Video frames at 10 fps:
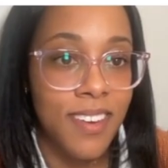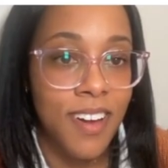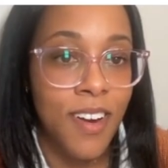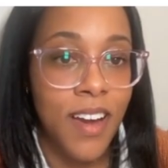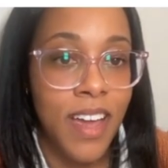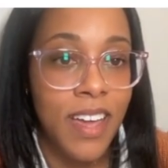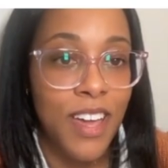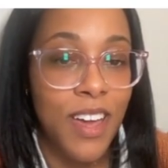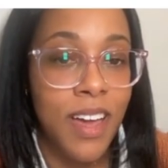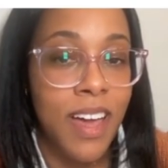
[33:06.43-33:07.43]
All right.
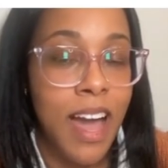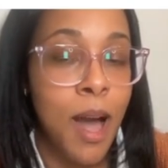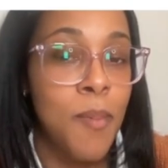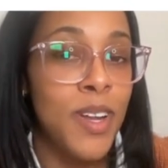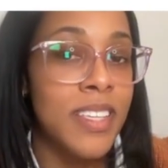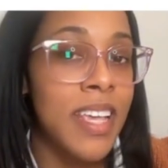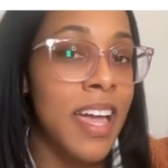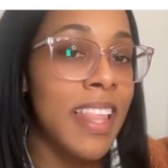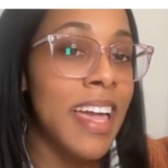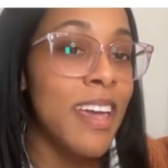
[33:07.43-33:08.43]
I'm going to
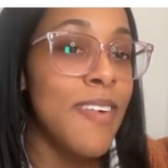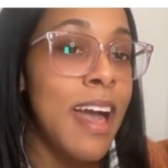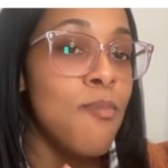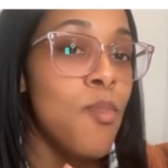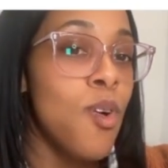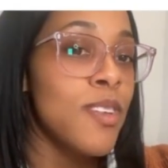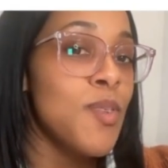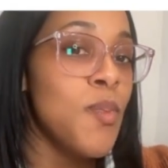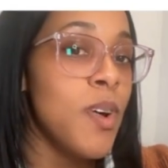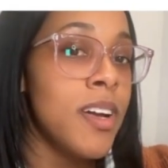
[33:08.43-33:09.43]
say like if I have more
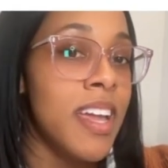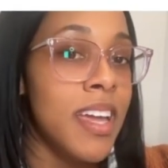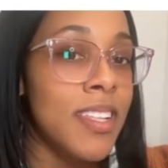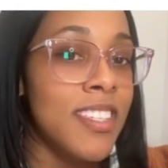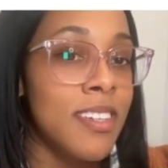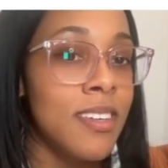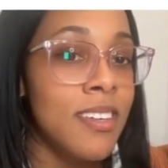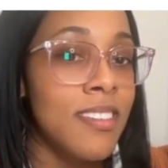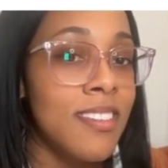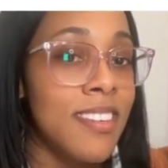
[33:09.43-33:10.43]
than one
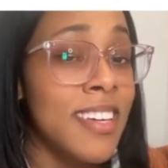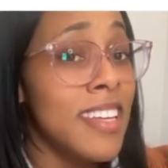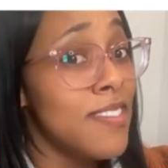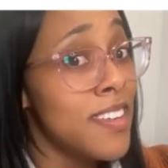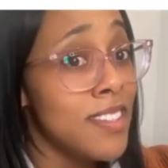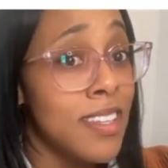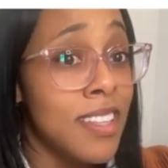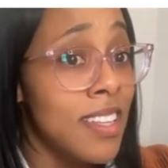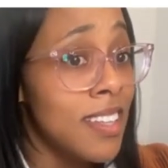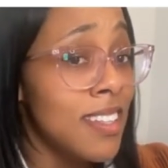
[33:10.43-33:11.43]
answer and if there's a
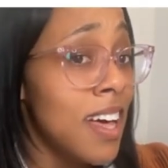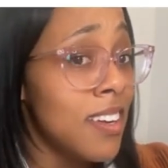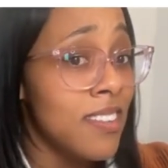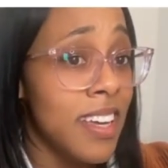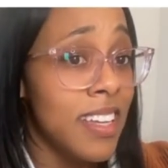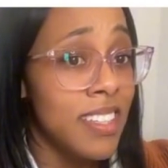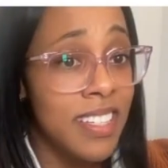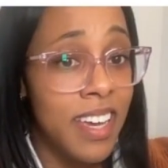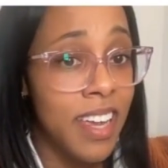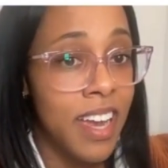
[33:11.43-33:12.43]
lot of like
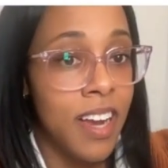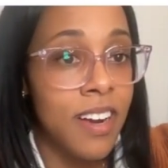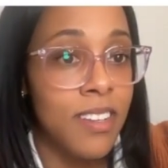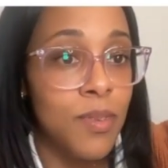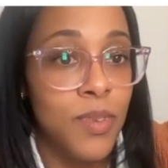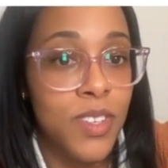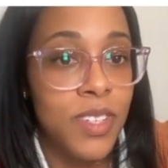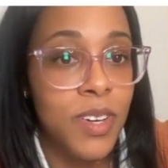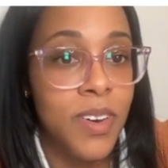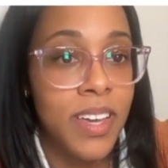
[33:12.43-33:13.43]
dead air, then we'll
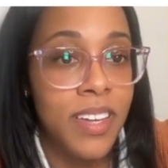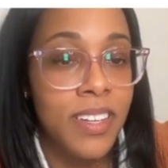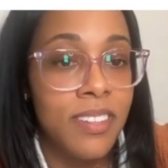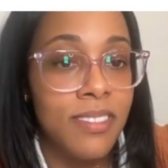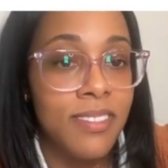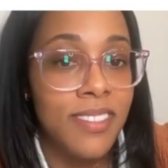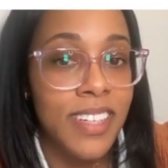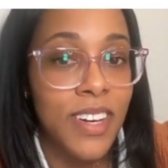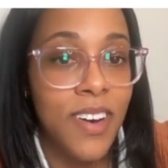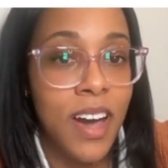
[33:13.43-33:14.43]
just go ahead and,
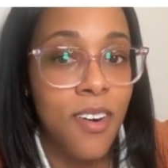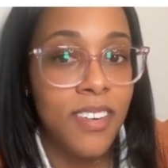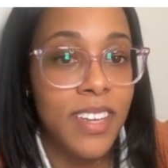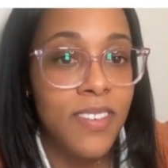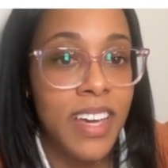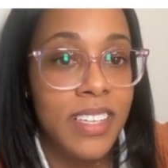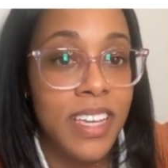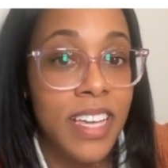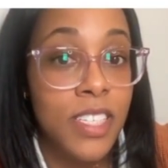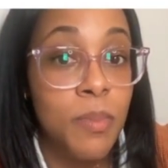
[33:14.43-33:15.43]
I'll give you guys an
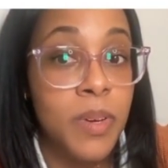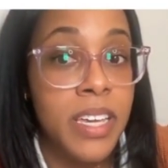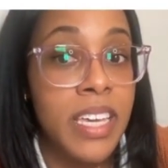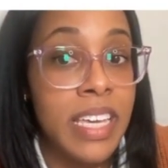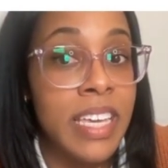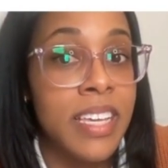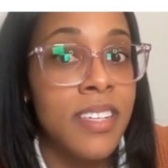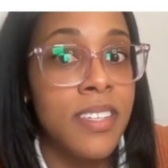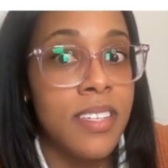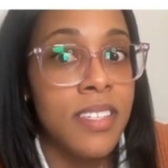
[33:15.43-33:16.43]
answer. But it
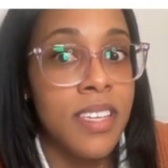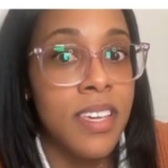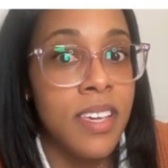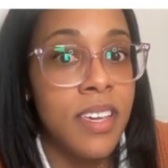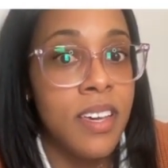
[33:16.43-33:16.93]
is C.